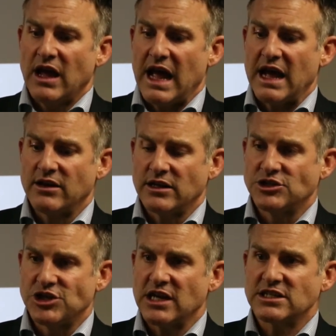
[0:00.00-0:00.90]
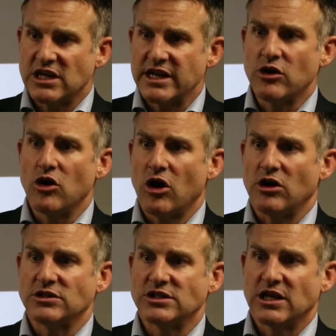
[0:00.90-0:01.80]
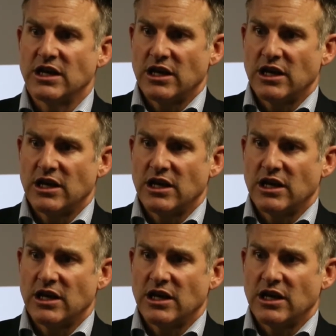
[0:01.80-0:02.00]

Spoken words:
and jealously guards